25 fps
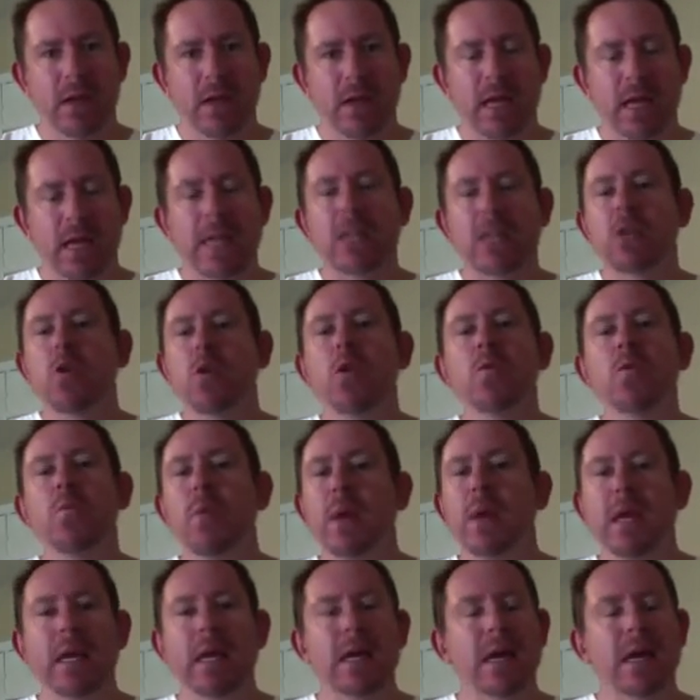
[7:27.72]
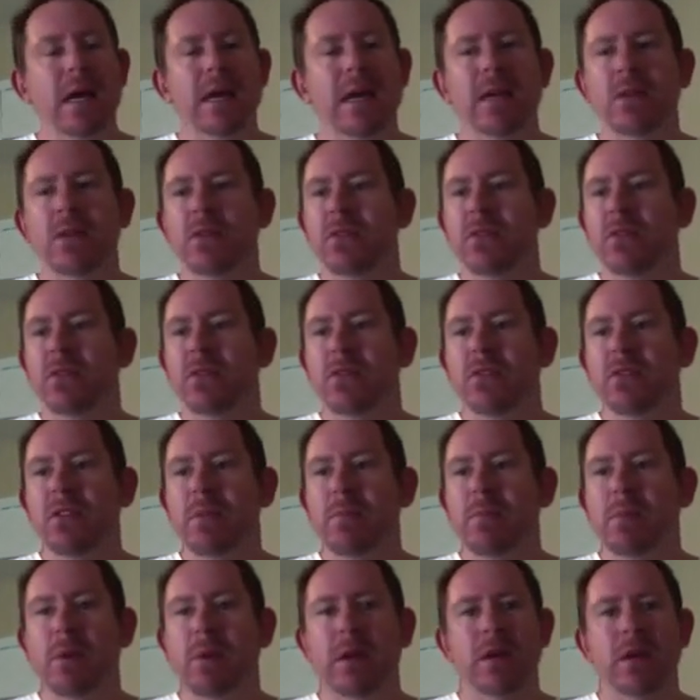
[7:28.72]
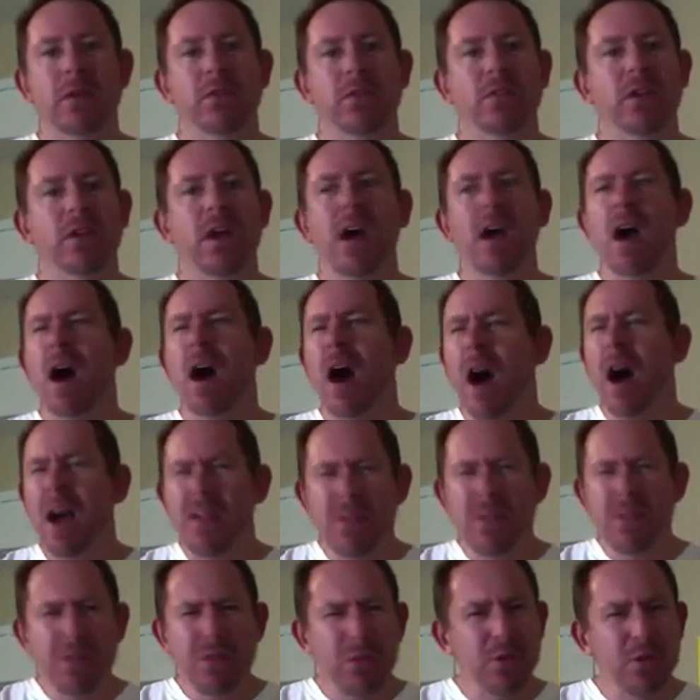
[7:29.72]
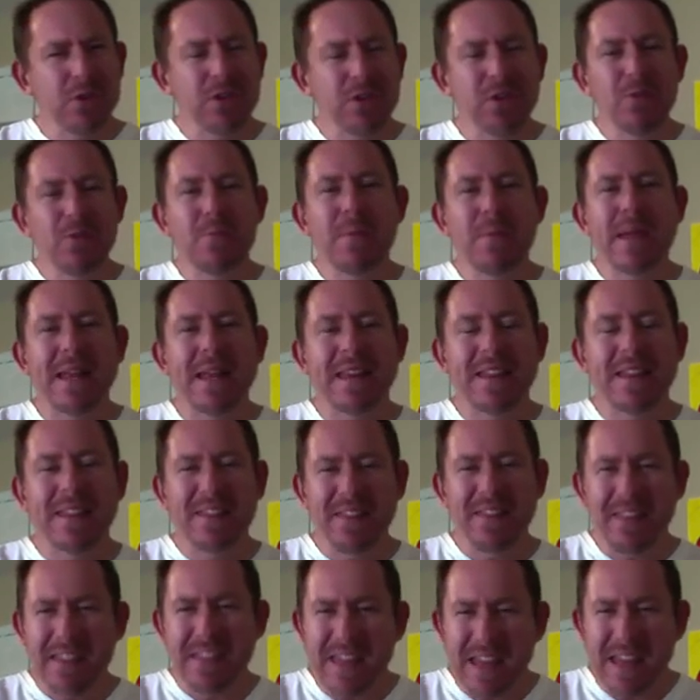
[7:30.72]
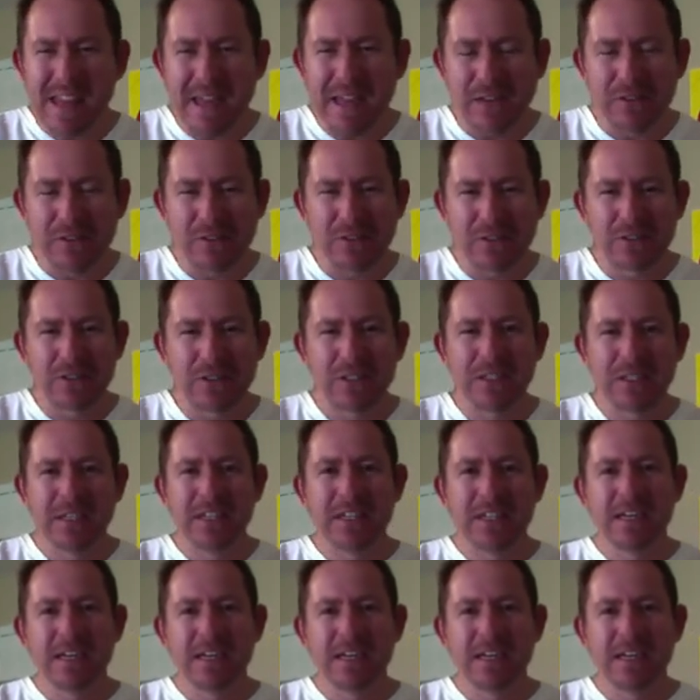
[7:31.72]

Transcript: it could be as simple as, "I thought you meant this,"